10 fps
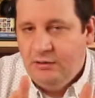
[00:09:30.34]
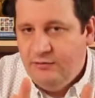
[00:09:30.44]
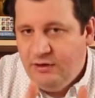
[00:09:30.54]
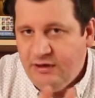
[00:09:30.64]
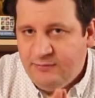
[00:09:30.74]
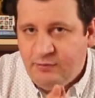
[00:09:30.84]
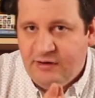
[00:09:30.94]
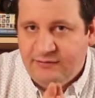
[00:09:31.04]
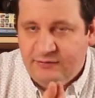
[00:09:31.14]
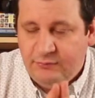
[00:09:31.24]
The next
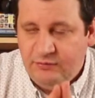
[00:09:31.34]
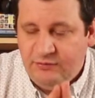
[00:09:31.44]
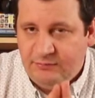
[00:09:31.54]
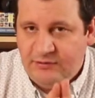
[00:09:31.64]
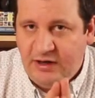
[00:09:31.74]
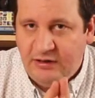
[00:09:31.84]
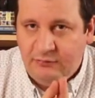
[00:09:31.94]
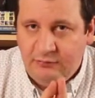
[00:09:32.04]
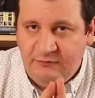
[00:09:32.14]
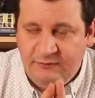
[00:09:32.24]
process which I'm trying
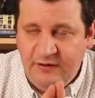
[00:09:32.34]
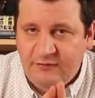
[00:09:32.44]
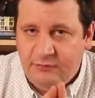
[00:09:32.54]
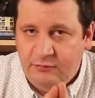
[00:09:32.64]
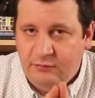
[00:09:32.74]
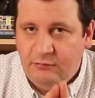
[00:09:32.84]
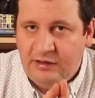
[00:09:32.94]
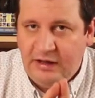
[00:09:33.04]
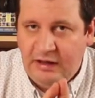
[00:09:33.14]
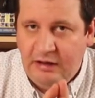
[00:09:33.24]
to emphasize to you
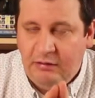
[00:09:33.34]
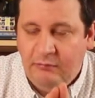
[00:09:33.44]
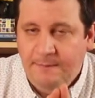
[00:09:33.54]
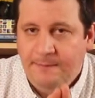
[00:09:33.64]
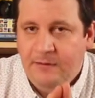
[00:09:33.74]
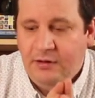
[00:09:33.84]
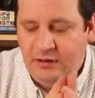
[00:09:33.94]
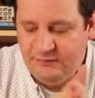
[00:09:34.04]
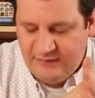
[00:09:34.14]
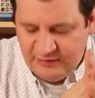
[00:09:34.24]
right now
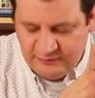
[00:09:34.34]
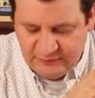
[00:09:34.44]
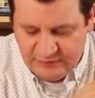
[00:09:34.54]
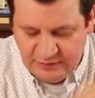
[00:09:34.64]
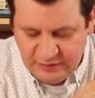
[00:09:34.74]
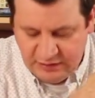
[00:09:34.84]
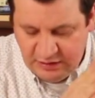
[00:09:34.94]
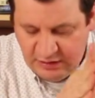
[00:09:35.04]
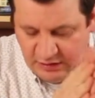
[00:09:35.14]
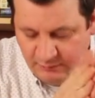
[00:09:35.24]
is actually
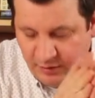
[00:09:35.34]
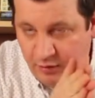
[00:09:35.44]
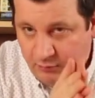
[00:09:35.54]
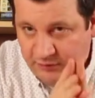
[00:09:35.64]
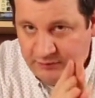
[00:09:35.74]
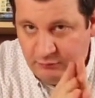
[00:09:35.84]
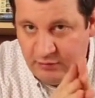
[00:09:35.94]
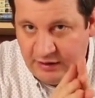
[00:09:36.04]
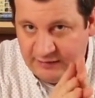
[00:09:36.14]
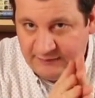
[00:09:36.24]
a biometric
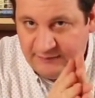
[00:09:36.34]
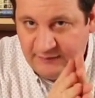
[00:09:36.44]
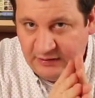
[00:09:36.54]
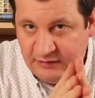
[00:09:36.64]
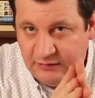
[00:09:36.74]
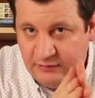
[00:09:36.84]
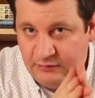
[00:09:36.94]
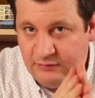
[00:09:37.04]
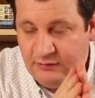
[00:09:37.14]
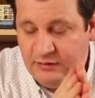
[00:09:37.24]
one, as I said.
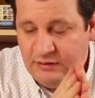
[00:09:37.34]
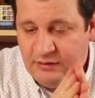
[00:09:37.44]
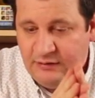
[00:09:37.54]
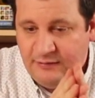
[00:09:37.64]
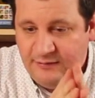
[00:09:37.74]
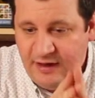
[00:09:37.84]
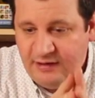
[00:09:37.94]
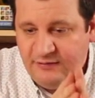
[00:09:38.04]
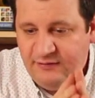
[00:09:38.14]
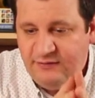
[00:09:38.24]

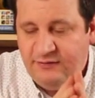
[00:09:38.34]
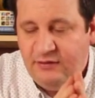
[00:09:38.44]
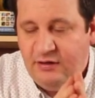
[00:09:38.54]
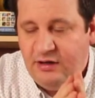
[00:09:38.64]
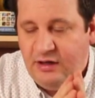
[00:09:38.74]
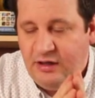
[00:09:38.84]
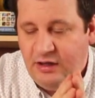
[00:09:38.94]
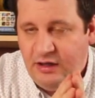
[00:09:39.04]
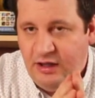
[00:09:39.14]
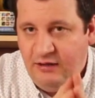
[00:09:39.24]
That is
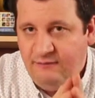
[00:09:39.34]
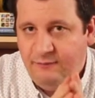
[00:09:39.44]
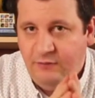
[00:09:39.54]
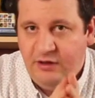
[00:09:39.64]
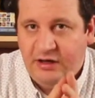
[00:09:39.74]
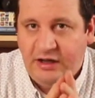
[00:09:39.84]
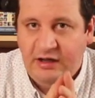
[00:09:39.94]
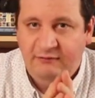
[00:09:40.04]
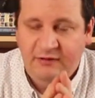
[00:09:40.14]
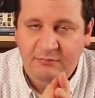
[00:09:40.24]
if we're going to
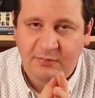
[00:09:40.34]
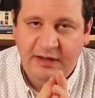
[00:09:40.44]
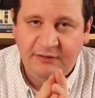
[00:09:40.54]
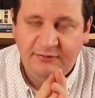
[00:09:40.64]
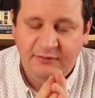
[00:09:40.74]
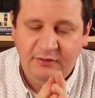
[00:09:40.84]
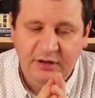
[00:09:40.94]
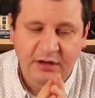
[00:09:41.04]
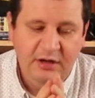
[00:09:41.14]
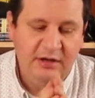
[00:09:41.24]
have implants.
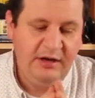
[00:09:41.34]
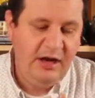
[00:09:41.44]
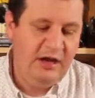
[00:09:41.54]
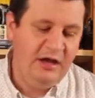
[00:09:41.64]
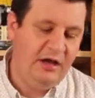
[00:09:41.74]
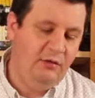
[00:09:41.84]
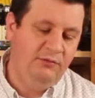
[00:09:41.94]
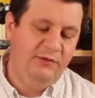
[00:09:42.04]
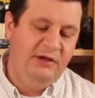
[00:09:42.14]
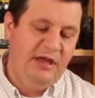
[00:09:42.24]
Right now
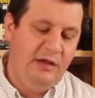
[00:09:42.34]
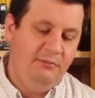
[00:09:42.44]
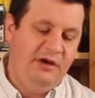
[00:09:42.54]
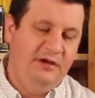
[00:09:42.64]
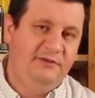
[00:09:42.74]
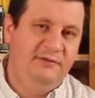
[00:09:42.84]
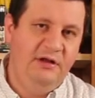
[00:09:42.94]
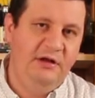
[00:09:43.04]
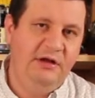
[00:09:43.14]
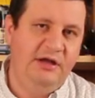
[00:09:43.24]
the camera is
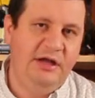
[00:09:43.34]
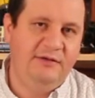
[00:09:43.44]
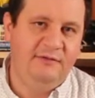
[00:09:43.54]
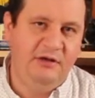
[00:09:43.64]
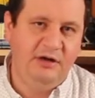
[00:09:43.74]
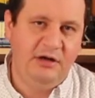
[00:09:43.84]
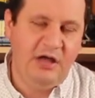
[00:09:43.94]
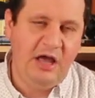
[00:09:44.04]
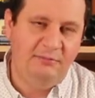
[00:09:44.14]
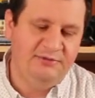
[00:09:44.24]
still an external
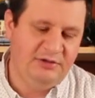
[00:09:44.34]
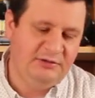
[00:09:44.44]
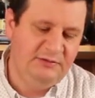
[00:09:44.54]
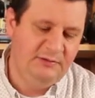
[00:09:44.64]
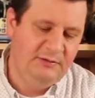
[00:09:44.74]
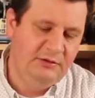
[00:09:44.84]
object.